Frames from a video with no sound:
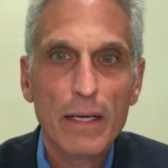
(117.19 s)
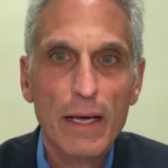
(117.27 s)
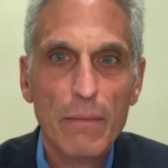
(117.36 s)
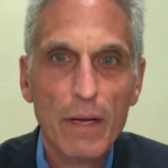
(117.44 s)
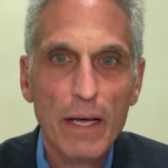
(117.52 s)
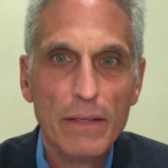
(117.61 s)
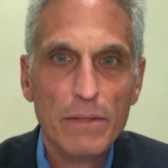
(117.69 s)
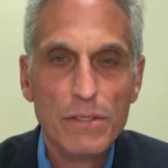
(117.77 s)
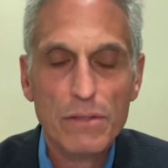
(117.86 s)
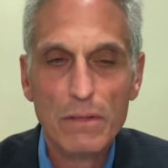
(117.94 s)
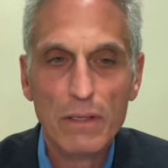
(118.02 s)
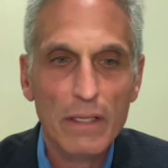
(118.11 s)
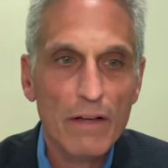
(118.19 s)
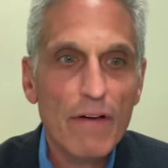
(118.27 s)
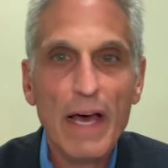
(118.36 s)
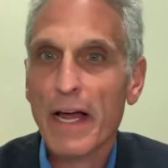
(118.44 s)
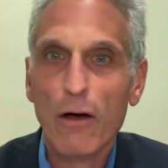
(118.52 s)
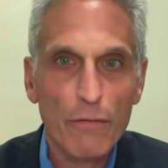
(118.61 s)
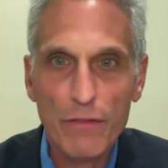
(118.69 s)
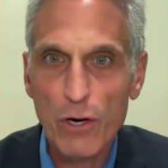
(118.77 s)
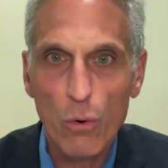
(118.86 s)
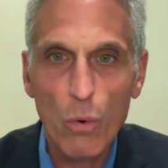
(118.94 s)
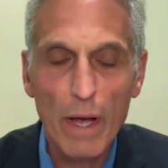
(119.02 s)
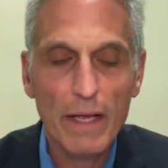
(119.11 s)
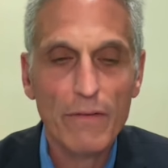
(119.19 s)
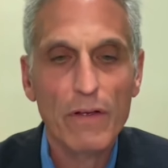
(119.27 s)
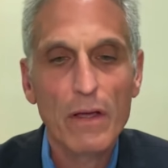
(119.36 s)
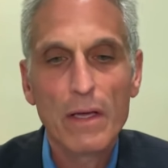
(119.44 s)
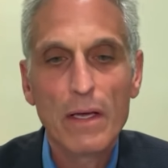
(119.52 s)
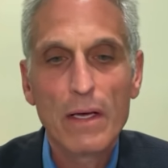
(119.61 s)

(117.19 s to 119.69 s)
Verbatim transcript: and, and live at a healthier weight.